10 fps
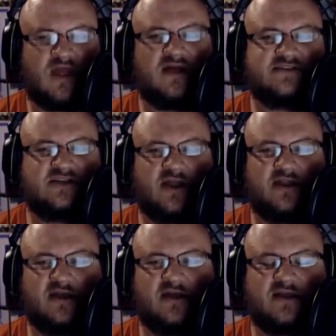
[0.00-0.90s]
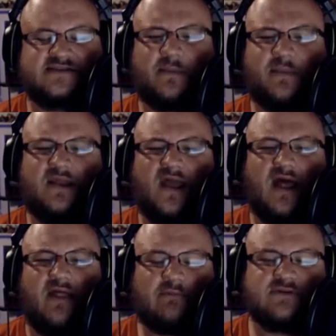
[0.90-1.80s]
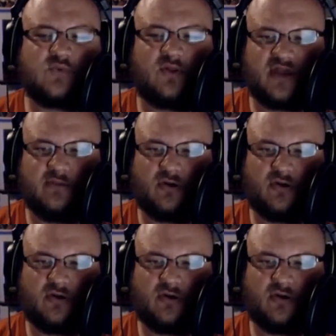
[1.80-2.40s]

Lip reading: Yeah, it's a good idea because I mean that was one thing